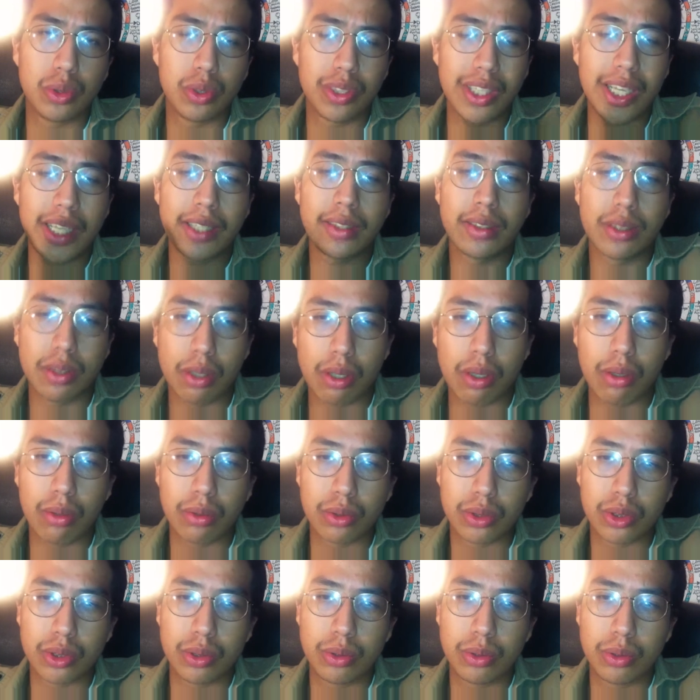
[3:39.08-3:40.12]
let
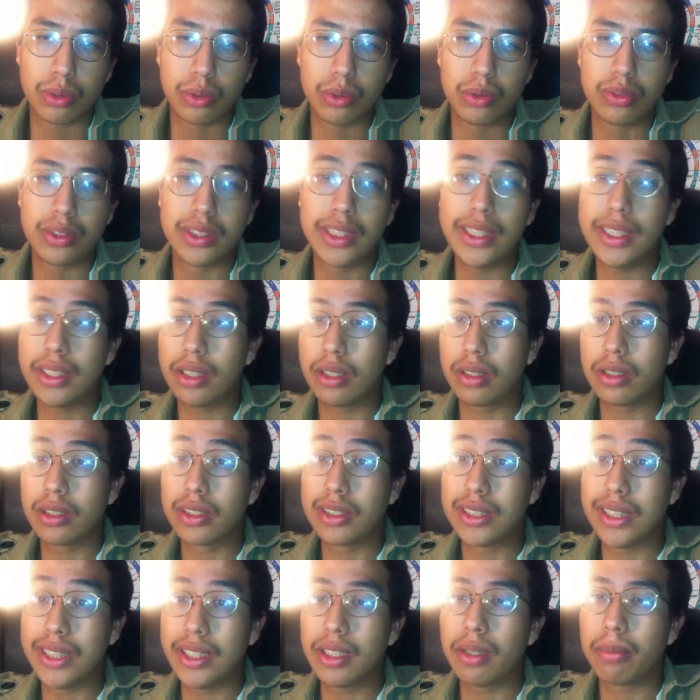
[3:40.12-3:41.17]
go, to
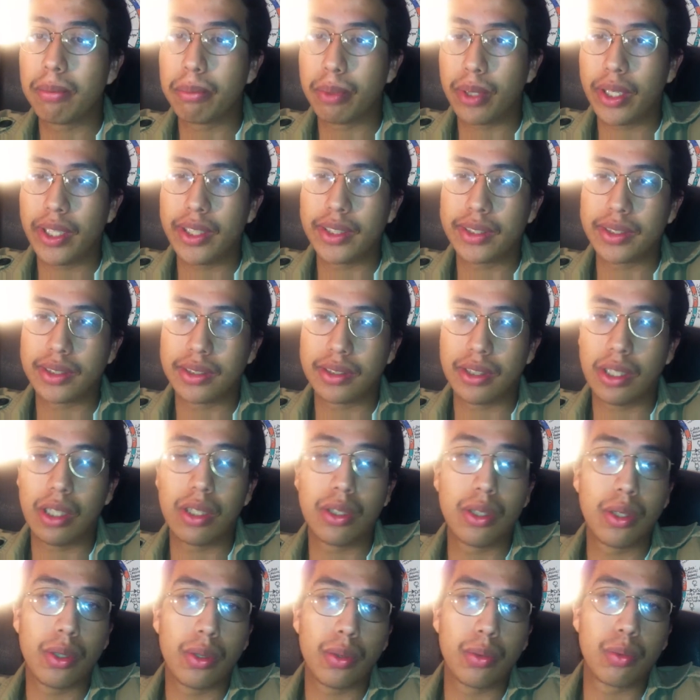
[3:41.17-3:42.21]
decompress,
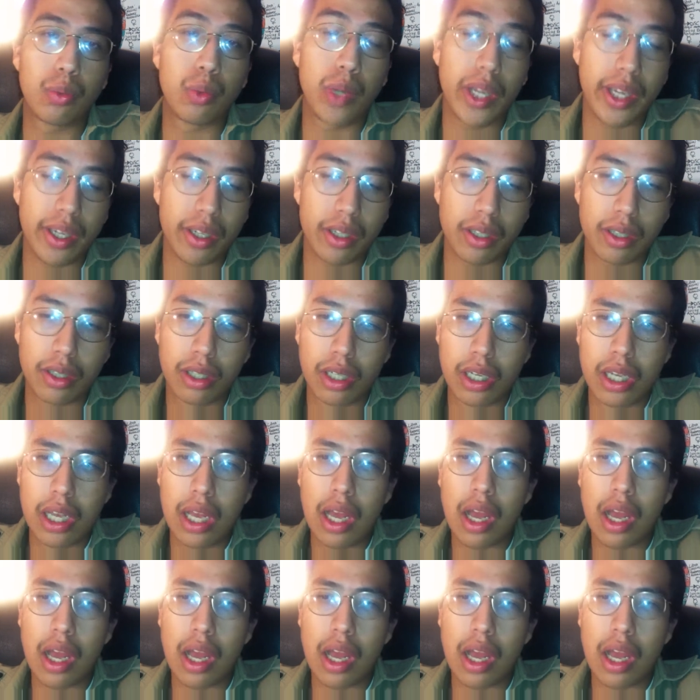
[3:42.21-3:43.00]
although rare.